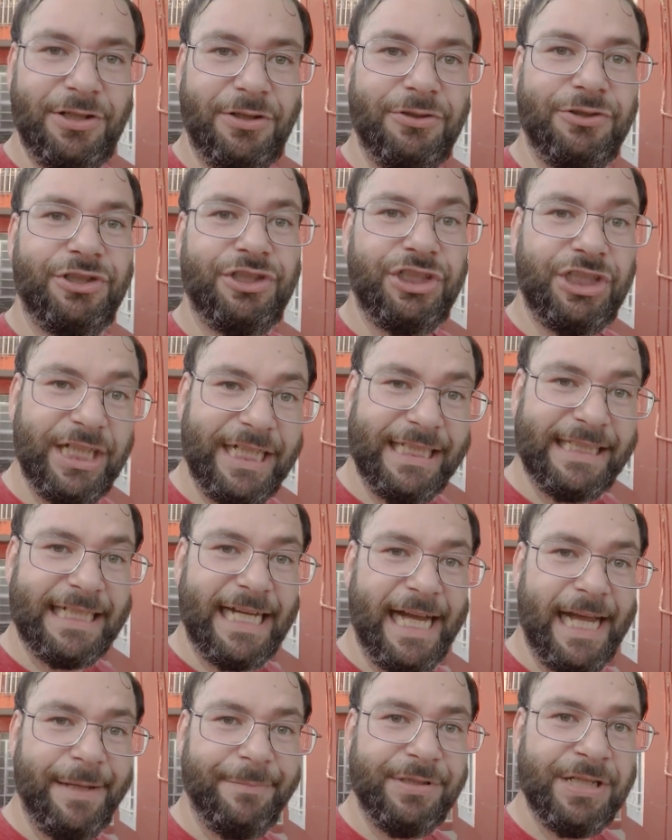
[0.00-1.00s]
all those shitty
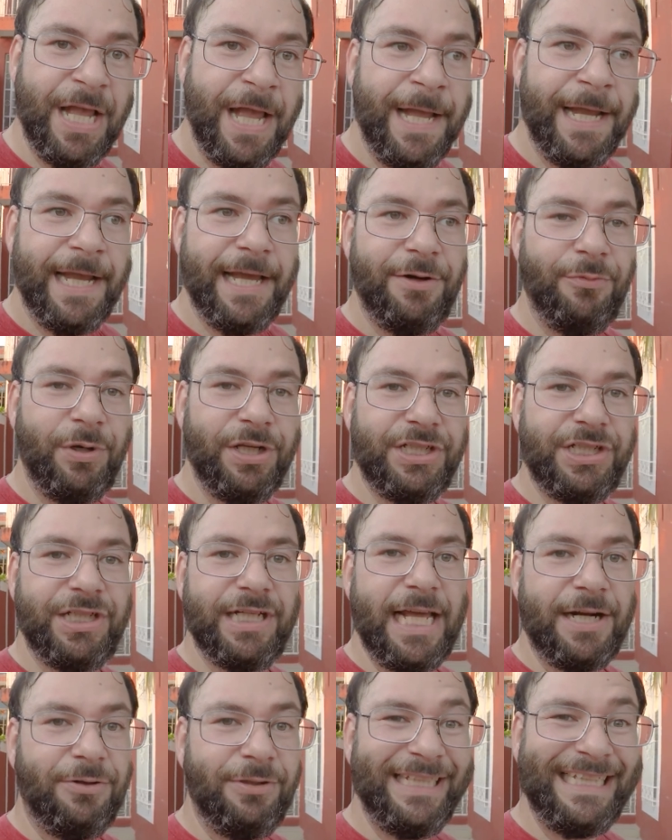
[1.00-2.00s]
times in which
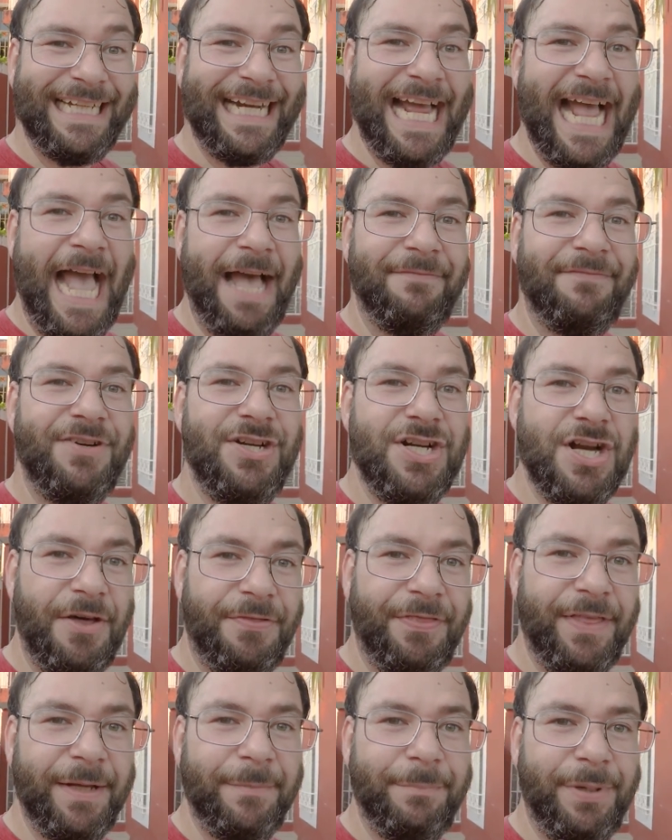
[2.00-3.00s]
not only did I have
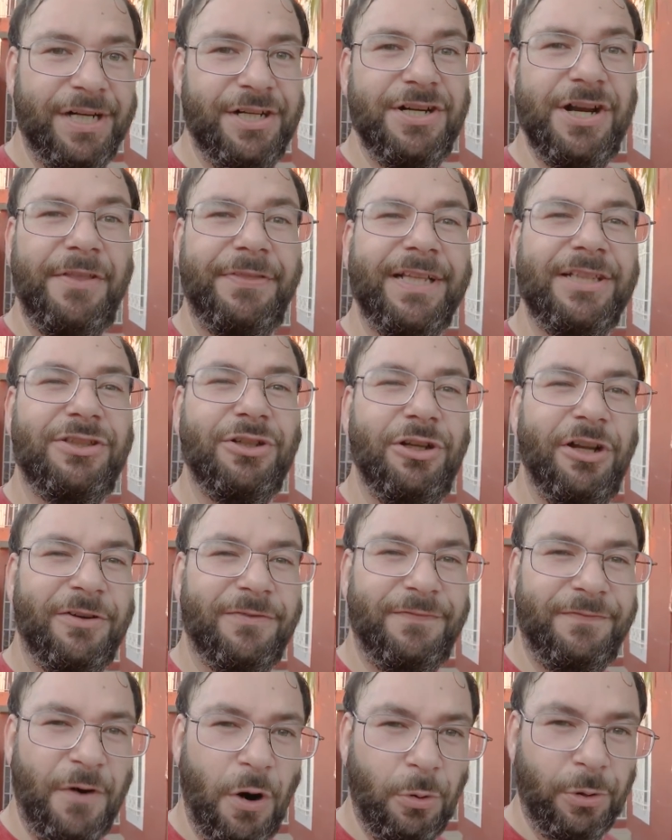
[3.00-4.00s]
nothing, but nothing to
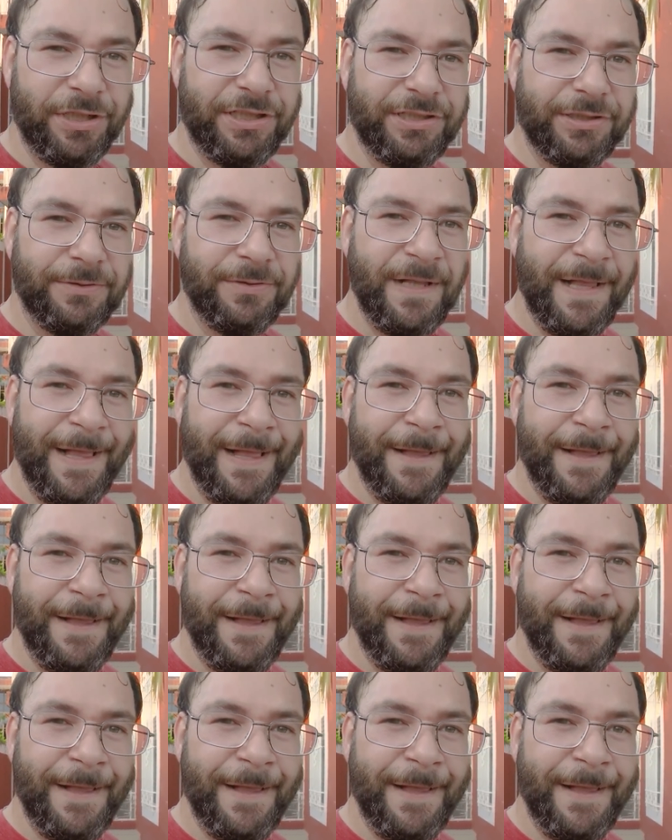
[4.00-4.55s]
look forward to.